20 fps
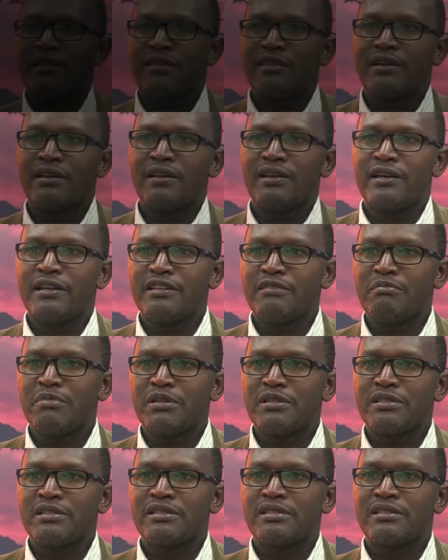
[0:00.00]
The
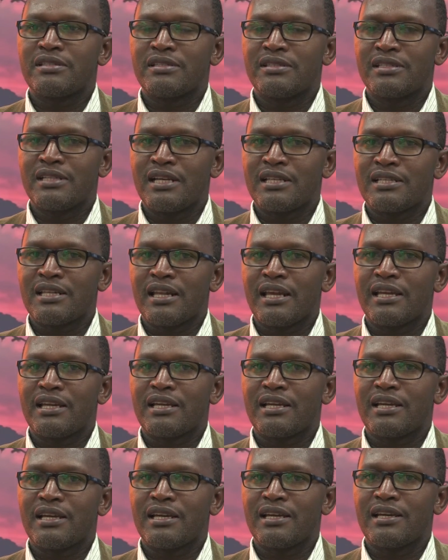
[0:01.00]
landbirds, just like
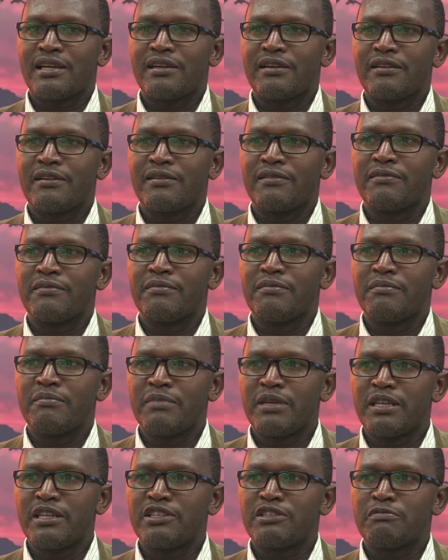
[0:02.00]

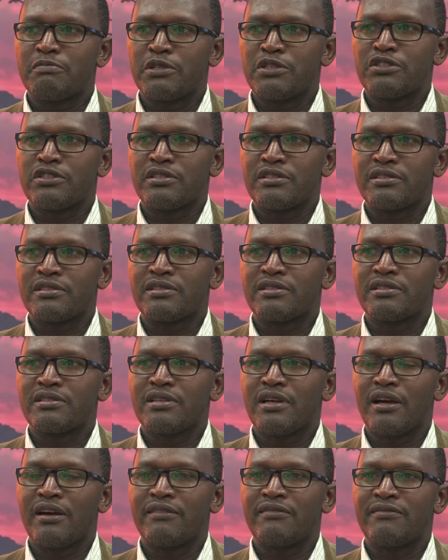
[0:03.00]
many species,
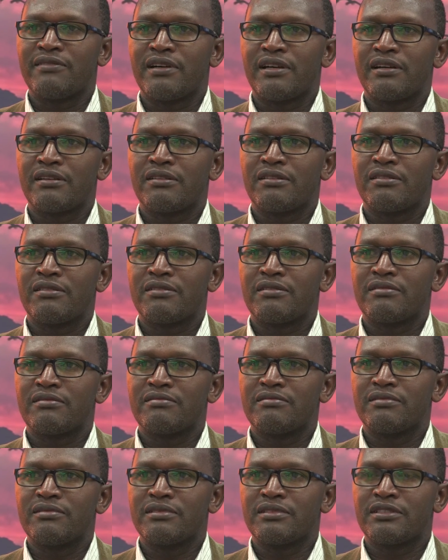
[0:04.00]
have
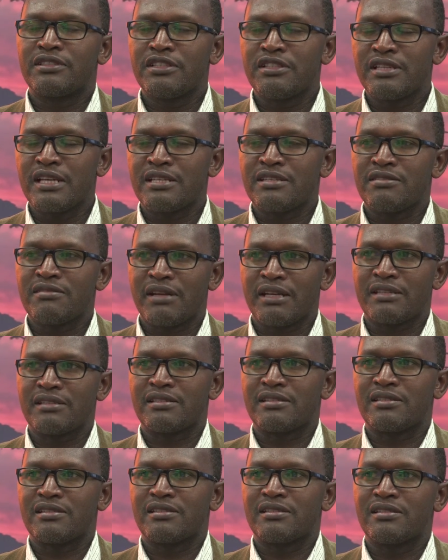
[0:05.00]
serious
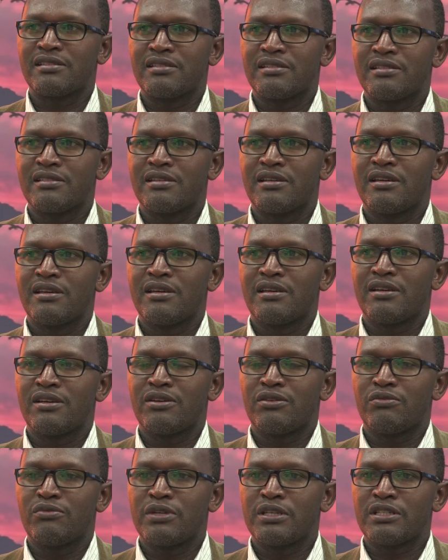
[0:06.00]
threats
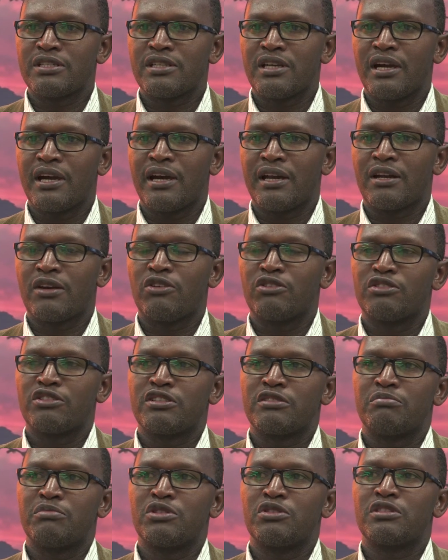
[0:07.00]
which are
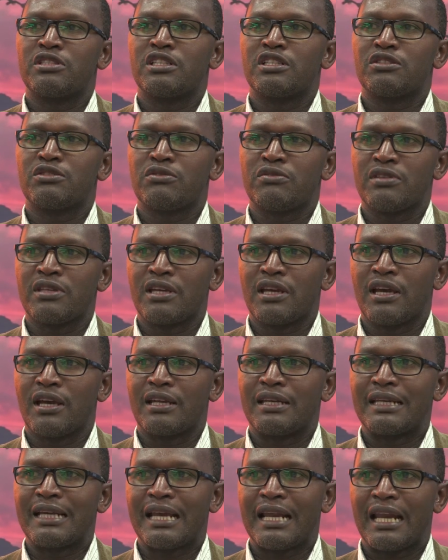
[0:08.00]
contributing to their
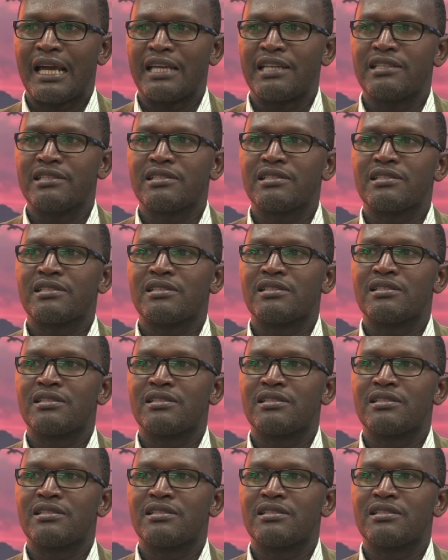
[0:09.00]
declines.